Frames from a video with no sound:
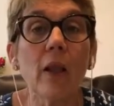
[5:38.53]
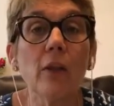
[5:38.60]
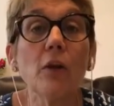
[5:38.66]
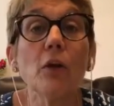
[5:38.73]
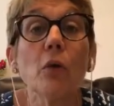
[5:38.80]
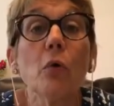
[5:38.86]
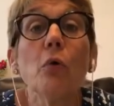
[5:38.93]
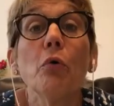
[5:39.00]

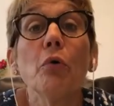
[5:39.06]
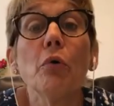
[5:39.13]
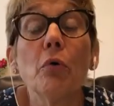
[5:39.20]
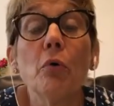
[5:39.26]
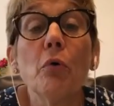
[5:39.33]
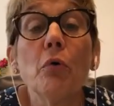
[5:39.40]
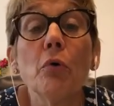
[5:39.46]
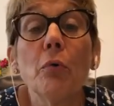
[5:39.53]

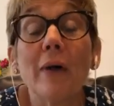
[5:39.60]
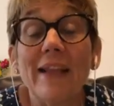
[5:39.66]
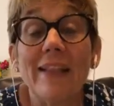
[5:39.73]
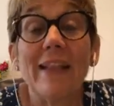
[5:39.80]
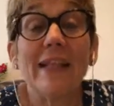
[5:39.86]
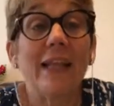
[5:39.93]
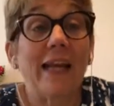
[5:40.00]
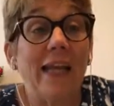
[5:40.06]
who do I
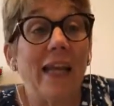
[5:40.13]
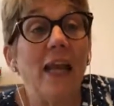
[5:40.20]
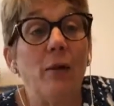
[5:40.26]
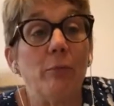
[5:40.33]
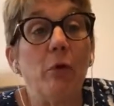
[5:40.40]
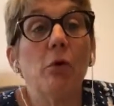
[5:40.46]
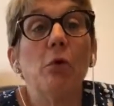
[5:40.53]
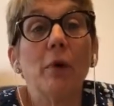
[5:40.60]
think I
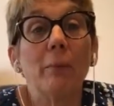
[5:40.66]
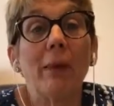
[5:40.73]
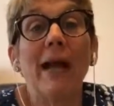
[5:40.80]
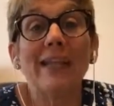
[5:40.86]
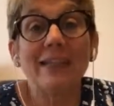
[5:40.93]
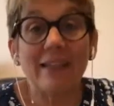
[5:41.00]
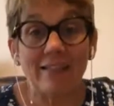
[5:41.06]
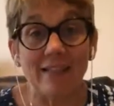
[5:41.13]
am? Who am
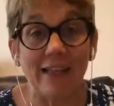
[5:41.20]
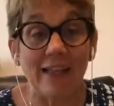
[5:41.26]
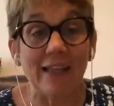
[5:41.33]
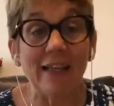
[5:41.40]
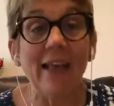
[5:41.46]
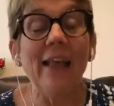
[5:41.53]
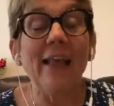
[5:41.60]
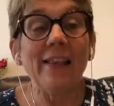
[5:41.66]
I to
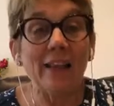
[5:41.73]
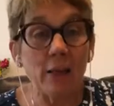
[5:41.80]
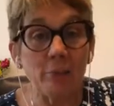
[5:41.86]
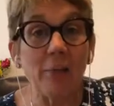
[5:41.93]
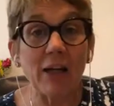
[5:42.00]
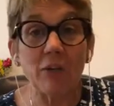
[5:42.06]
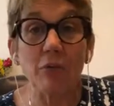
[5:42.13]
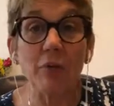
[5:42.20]
think that
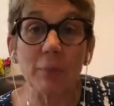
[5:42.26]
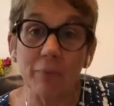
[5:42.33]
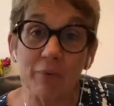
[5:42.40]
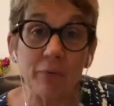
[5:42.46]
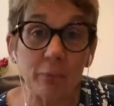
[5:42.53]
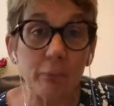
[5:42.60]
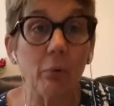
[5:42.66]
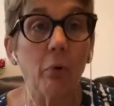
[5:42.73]
my dream
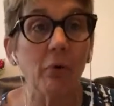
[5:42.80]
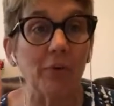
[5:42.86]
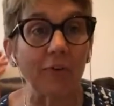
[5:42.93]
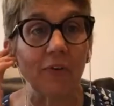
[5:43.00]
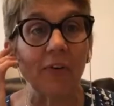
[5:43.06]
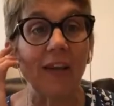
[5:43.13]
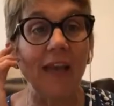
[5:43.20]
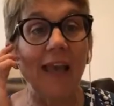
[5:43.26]
is
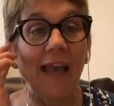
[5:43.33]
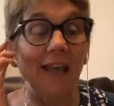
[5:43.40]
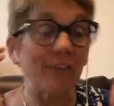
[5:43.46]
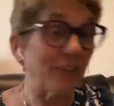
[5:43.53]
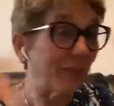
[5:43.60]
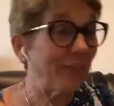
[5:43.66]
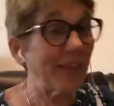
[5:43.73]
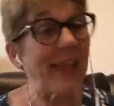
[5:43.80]
important? And
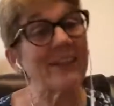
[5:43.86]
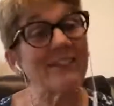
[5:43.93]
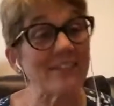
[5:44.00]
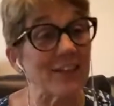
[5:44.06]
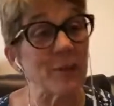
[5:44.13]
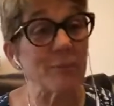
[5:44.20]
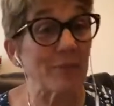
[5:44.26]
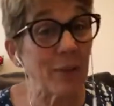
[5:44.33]
so that's
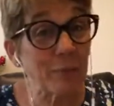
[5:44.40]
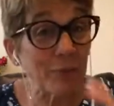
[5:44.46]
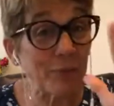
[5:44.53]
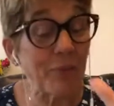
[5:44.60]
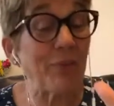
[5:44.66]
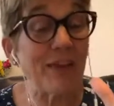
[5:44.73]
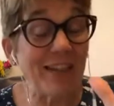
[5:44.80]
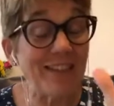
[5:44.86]
tip number
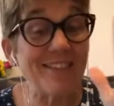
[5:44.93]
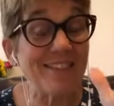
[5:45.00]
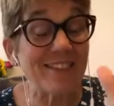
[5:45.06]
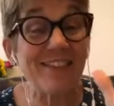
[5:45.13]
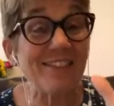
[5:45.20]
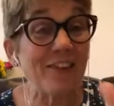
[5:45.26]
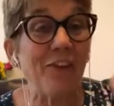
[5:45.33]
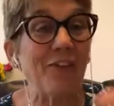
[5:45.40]
3, is
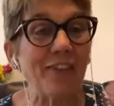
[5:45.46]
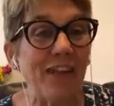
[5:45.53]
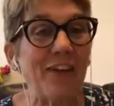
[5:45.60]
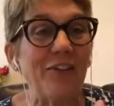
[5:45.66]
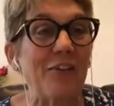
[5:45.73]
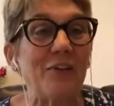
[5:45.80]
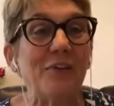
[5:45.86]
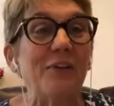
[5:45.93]
to know
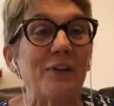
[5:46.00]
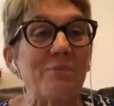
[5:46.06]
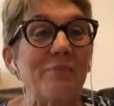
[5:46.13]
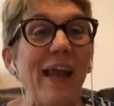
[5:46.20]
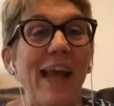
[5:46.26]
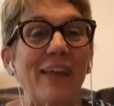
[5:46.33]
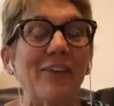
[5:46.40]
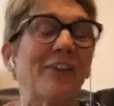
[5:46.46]
that your dream
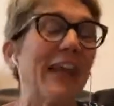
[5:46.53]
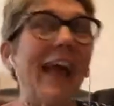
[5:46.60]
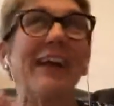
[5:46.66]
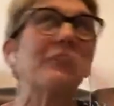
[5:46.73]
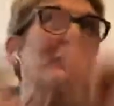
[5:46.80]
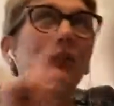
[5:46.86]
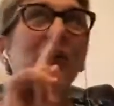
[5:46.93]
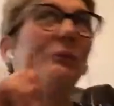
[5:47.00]
matters.
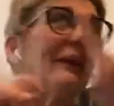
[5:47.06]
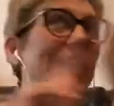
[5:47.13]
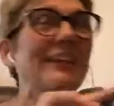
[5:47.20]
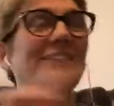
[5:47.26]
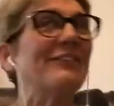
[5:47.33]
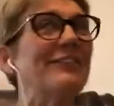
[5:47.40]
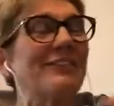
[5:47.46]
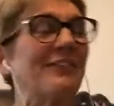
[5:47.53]
Actually, you know what?
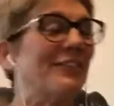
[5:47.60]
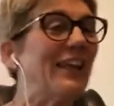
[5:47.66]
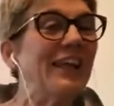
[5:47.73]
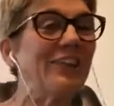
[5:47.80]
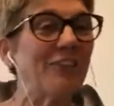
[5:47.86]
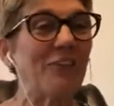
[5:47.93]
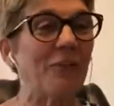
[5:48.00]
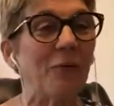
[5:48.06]
Let's
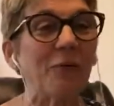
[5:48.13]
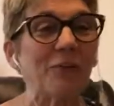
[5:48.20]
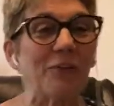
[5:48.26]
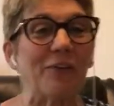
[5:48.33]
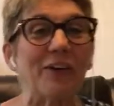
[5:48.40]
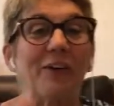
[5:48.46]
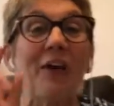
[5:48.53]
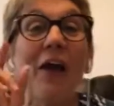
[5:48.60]
change the order
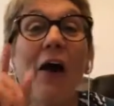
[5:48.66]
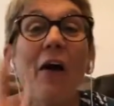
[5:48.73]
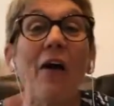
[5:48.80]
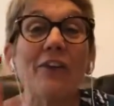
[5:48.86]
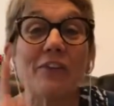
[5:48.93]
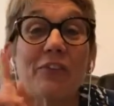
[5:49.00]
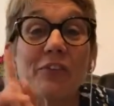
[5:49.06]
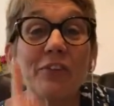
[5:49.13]
here. All
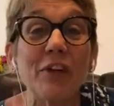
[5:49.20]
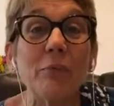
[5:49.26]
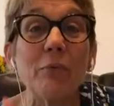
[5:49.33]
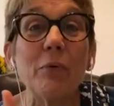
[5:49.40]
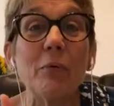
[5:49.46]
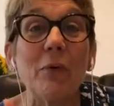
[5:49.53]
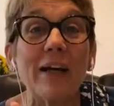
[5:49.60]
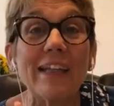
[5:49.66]
right, so
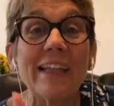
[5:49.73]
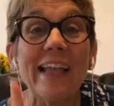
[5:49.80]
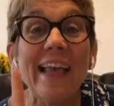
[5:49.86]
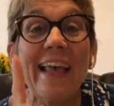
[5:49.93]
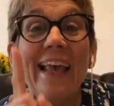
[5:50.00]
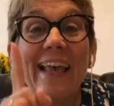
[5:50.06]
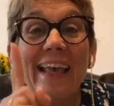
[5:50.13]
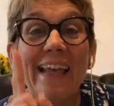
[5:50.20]
number 1,
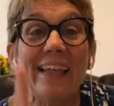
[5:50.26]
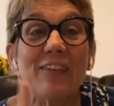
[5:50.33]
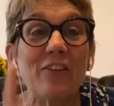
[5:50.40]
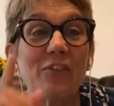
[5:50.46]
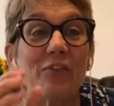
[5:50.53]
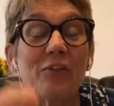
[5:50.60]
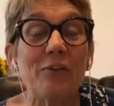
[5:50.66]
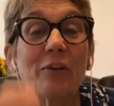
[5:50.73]

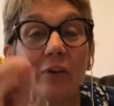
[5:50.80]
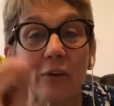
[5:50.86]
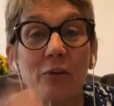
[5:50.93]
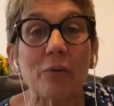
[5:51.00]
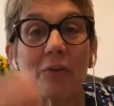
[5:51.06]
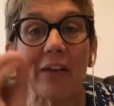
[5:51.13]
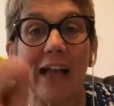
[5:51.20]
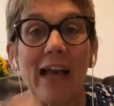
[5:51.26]
it's to
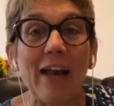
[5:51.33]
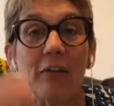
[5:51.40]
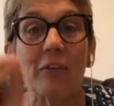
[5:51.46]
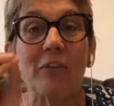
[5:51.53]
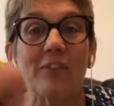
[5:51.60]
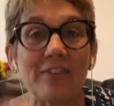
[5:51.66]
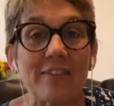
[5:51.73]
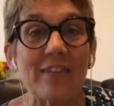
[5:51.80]
learn how
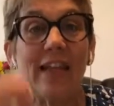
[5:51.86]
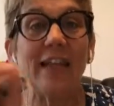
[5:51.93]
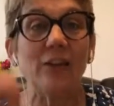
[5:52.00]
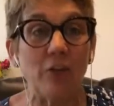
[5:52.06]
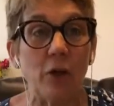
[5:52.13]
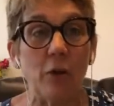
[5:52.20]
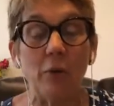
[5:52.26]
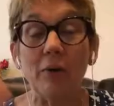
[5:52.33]
to say
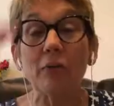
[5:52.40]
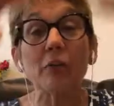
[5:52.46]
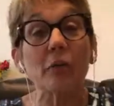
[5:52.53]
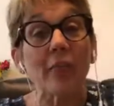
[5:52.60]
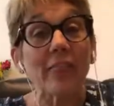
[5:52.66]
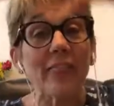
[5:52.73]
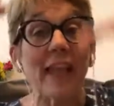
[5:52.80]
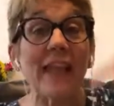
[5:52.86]
no. And so
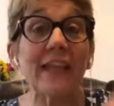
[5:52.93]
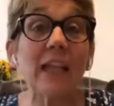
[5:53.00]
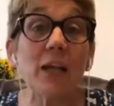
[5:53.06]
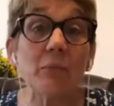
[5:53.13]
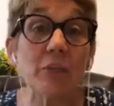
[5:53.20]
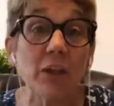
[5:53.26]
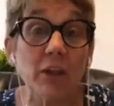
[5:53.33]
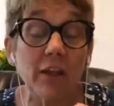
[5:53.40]
the thing
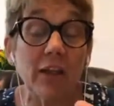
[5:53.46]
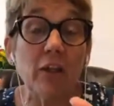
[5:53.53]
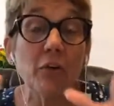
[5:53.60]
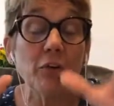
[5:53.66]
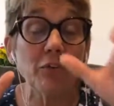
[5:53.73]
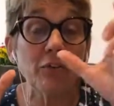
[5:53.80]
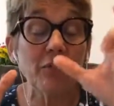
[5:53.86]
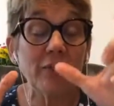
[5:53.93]
that
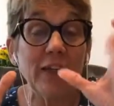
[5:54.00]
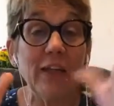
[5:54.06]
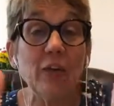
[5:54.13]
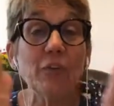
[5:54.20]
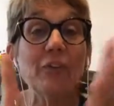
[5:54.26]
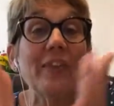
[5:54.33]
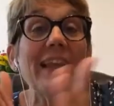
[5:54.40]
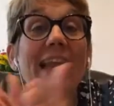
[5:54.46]

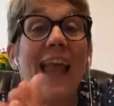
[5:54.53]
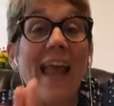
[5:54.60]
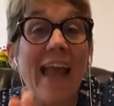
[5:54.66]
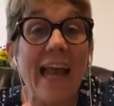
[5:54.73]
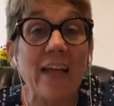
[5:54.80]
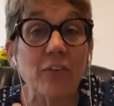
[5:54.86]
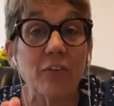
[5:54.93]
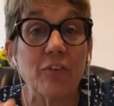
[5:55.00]
here's the
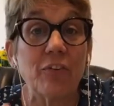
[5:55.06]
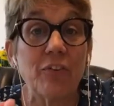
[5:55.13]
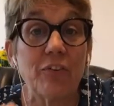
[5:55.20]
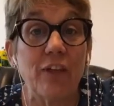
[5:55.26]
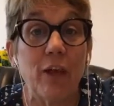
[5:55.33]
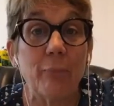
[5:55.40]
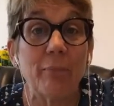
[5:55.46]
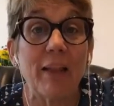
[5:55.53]
action
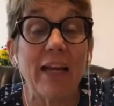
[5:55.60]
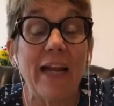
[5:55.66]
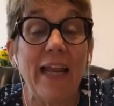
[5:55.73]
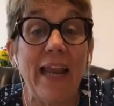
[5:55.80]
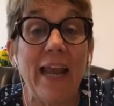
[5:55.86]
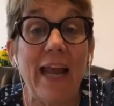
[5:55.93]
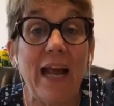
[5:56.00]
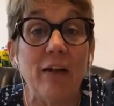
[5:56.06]
step that I
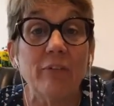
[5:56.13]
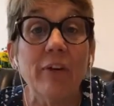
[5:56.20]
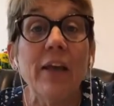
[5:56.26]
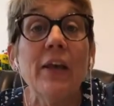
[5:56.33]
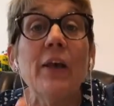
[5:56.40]
have